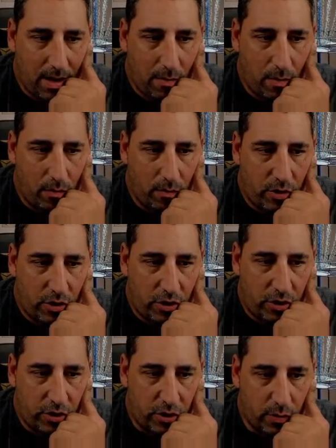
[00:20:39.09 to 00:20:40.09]
It won't
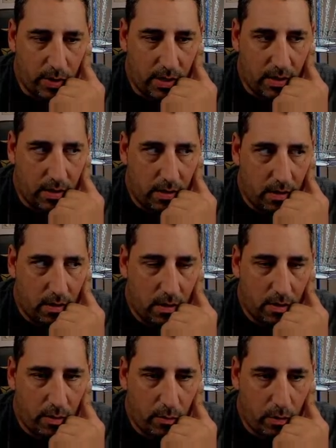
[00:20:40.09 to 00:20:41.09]
show it.
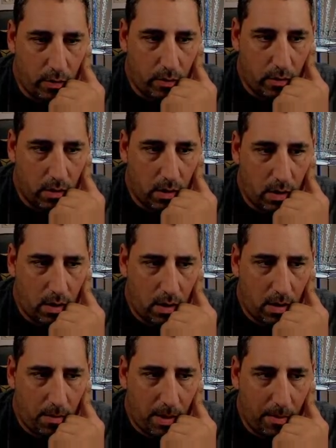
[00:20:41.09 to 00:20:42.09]
No, it
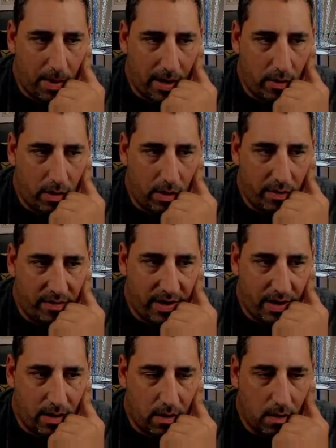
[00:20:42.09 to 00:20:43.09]
won't. It might. Hold on one second.